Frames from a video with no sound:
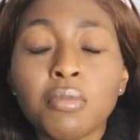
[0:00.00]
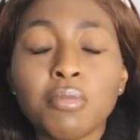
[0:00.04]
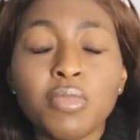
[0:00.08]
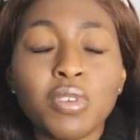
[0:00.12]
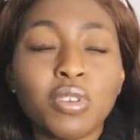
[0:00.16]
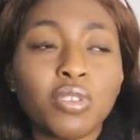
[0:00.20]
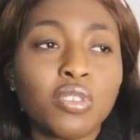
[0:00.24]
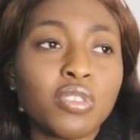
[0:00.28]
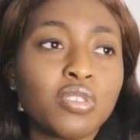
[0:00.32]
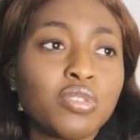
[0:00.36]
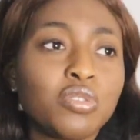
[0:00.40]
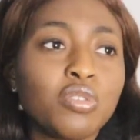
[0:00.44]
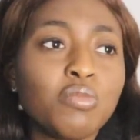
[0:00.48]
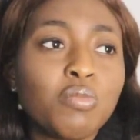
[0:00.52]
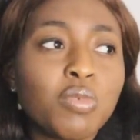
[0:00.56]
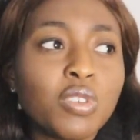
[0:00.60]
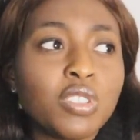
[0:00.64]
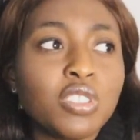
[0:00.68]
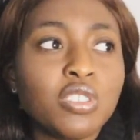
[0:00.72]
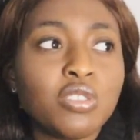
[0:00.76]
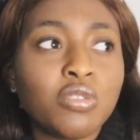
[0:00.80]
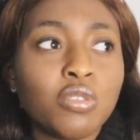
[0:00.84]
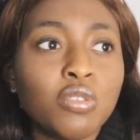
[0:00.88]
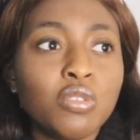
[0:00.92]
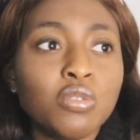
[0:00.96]
because
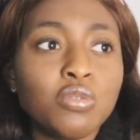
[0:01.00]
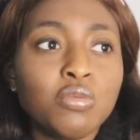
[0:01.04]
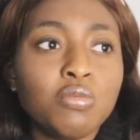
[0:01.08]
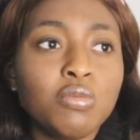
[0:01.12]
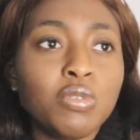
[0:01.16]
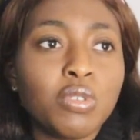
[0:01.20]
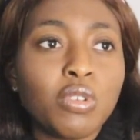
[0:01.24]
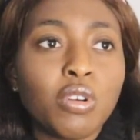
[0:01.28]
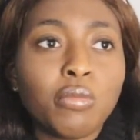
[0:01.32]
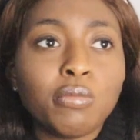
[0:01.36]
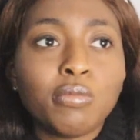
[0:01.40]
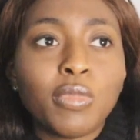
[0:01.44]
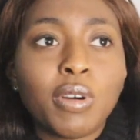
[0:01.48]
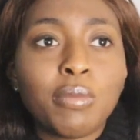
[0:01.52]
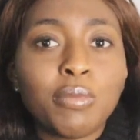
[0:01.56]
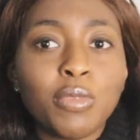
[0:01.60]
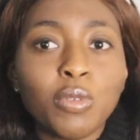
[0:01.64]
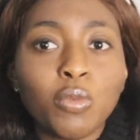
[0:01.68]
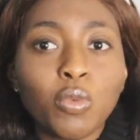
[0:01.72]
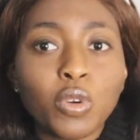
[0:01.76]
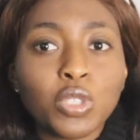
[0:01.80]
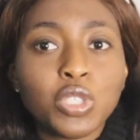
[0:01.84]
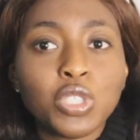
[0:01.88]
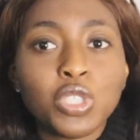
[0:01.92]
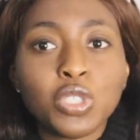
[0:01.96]
nobody's going to be coming and
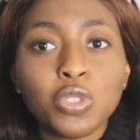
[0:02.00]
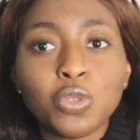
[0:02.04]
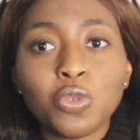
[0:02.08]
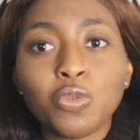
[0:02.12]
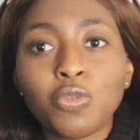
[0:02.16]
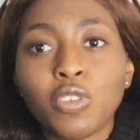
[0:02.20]
be watching